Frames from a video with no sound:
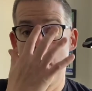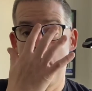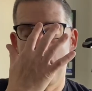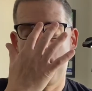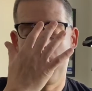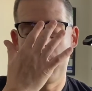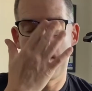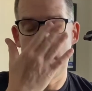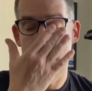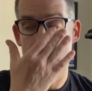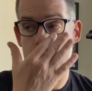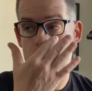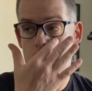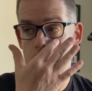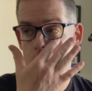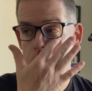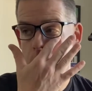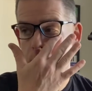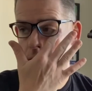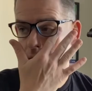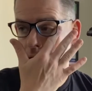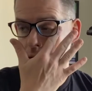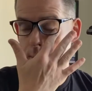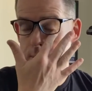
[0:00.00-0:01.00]
but it will
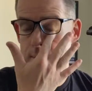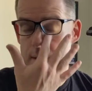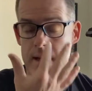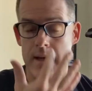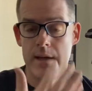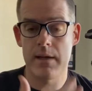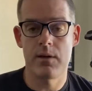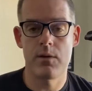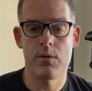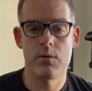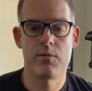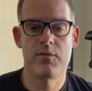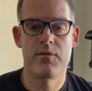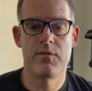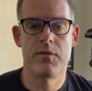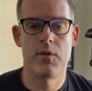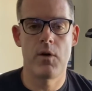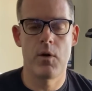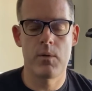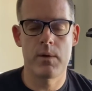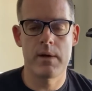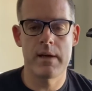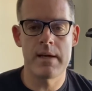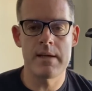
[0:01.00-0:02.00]
really make you
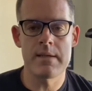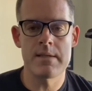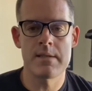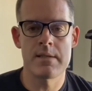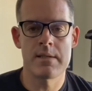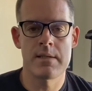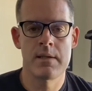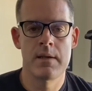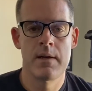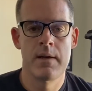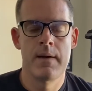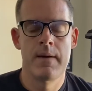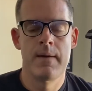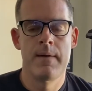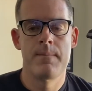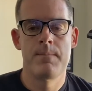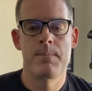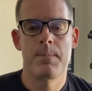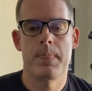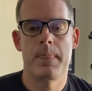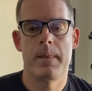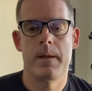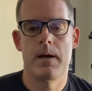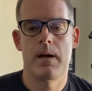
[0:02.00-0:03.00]
focus.
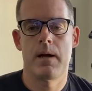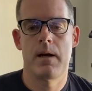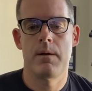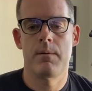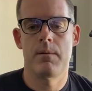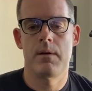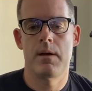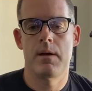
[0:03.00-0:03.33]
The